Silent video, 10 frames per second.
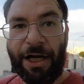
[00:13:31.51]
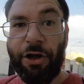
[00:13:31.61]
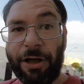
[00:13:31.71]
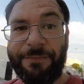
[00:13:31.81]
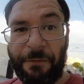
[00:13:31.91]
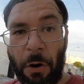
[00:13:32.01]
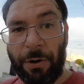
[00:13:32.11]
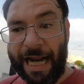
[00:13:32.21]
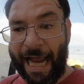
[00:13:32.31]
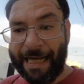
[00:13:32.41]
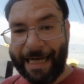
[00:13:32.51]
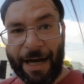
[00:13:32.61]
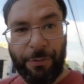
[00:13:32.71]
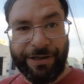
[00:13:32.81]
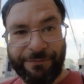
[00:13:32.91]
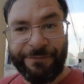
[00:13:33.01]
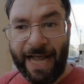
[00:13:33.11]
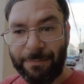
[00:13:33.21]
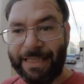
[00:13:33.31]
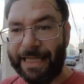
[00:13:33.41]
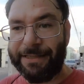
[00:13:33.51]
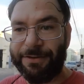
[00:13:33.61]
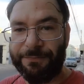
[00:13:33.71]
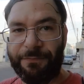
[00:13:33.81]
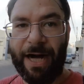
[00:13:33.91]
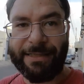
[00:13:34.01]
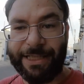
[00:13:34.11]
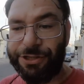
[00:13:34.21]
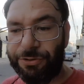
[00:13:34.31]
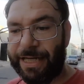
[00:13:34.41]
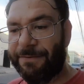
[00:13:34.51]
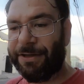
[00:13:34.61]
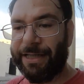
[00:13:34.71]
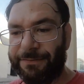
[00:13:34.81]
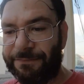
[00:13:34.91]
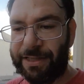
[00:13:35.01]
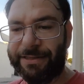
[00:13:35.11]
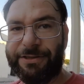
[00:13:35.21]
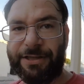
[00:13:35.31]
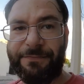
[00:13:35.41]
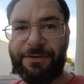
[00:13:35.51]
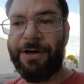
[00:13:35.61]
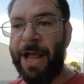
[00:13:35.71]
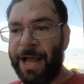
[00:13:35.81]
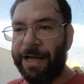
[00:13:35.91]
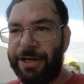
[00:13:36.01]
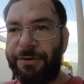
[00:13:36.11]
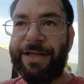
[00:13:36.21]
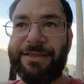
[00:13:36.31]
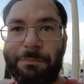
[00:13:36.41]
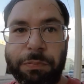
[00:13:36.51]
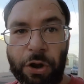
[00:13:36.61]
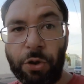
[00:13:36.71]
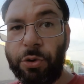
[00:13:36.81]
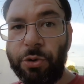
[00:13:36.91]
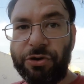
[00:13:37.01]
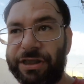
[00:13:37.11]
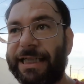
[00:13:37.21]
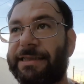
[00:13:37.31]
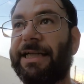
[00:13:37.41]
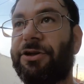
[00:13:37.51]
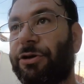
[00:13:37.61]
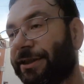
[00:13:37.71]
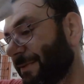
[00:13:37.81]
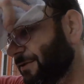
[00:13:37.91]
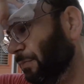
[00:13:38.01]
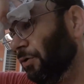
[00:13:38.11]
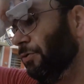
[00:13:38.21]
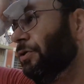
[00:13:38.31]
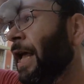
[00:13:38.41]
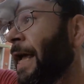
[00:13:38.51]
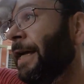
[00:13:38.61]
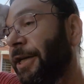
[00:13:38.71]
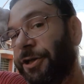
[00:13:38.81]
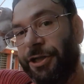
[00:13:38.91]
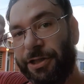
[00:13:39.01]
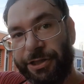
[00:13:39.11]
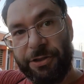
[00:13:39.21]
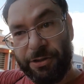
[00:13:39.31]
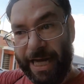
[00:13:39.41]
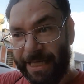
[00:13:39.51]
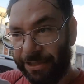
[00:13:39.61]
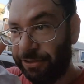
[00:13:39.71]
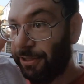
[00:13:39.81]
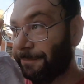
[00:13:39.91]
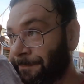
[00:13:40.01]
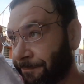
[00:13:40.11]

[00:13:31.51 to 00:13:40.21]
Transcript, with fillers: look forward to hanging out with your family and your friends and you're never gonna fucking suffer you know this blues this uh, christmas blues you know you're you're okay you're good